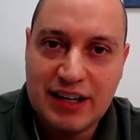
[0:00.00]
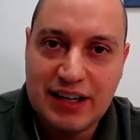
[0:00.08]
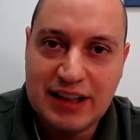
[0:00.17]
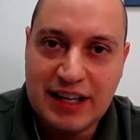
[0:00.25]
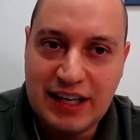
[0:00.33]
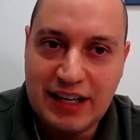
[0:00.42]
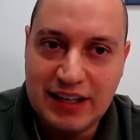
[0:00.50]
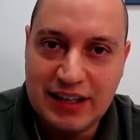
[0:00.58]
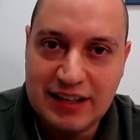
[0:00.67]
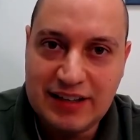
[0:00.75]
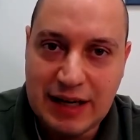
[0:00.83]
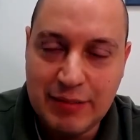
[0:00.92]
The
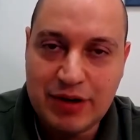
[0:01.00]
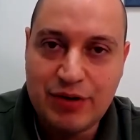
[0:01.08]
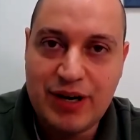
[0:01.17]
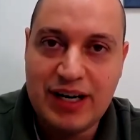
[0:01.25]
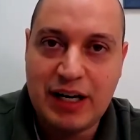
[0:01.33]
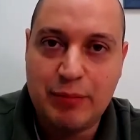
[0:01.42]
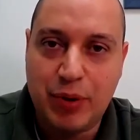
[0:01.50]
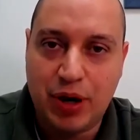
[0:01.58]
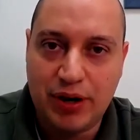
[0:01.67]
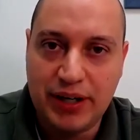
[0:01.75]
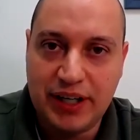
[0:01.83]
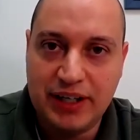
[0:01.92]
Democratic
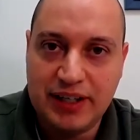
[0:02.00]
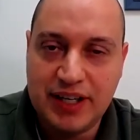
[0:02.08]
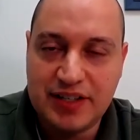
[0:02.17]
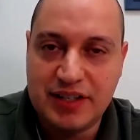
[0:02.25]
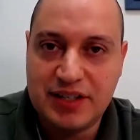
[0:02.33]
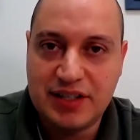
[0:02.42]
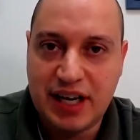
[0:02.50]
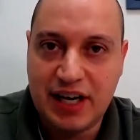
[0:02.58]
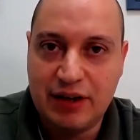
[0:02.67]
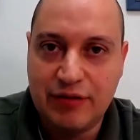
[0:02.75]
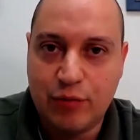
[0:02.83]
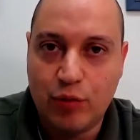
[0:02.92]
Party doesn't
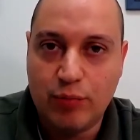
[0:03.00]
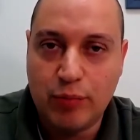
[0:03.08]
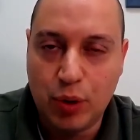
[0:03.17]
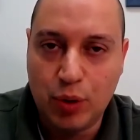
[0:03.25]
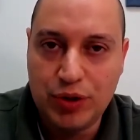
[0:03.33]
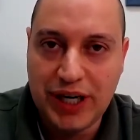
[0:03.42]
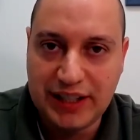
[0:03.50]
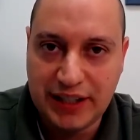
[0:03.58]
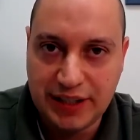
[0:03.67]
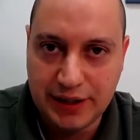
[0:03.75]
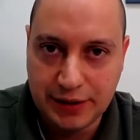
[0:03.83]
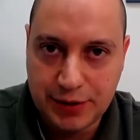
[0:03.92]
stand for bold
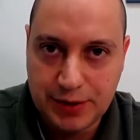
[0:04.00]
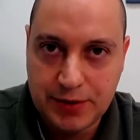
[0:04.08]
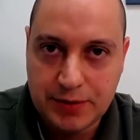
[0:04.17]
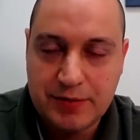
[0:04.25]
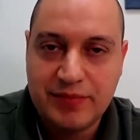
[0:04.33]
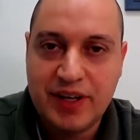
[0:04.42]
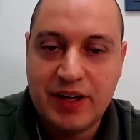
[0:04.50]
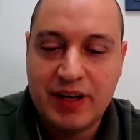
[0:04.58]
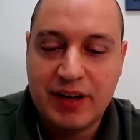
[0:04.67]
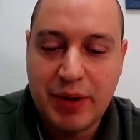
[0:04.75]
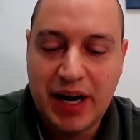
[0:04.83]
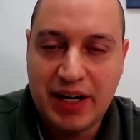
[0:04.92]
ideas
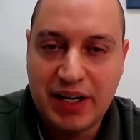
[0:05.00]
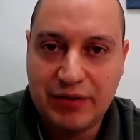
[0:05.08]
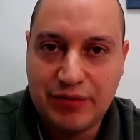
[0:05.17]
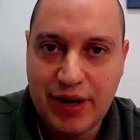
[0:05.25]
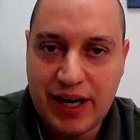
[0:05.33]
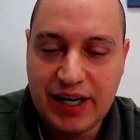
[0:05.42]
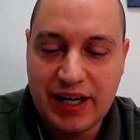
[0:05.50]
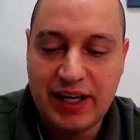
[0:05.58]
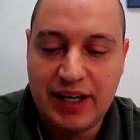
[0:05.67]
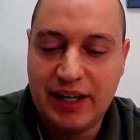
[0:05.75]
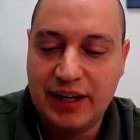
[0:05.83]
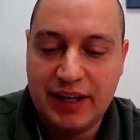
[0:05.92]
banning
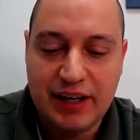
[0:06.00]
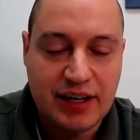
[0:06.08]
fracking,